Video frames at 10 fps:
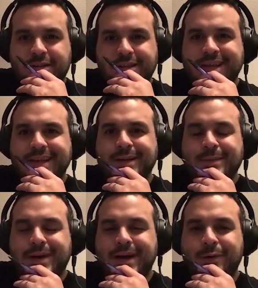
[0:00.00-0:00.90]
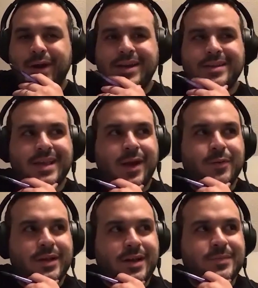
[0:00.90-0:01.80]
like my ride and die
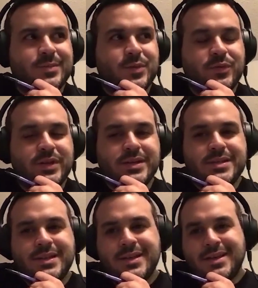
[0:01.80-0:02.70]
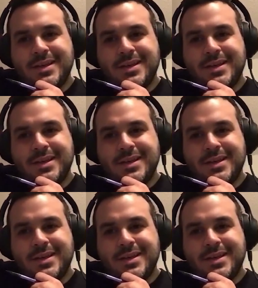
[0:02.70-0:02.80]
when it comes to movies.